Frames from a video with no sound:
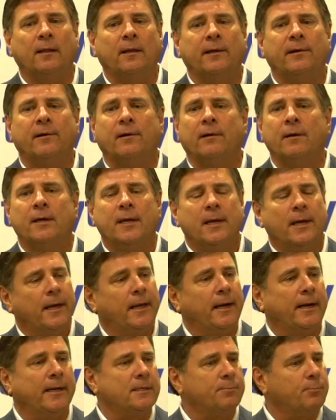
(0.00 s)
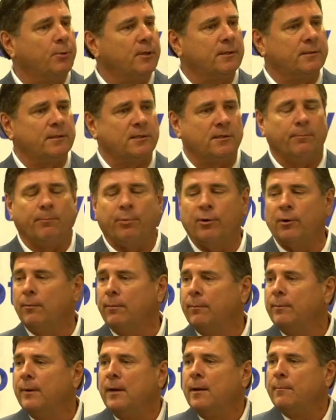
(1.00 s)
leader, and he's put
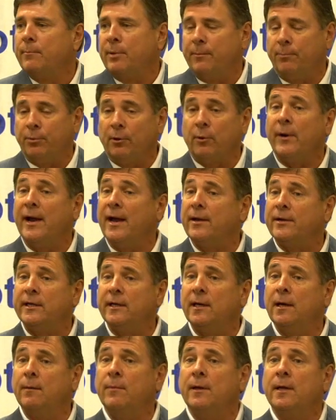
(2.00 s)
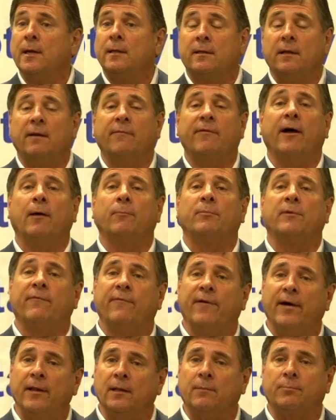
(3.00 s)
superb people around him that have helped
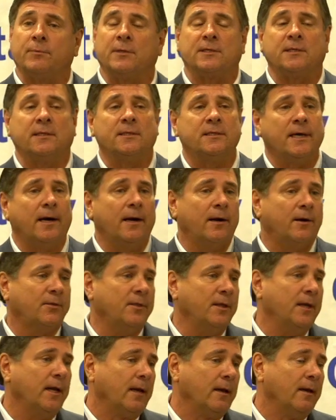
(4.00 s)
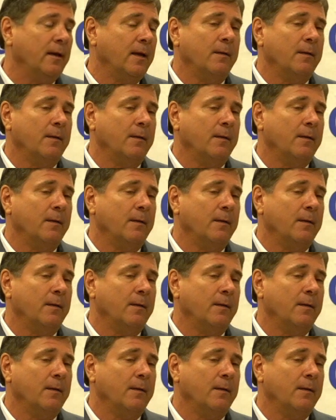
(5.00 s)
develop this entire thing.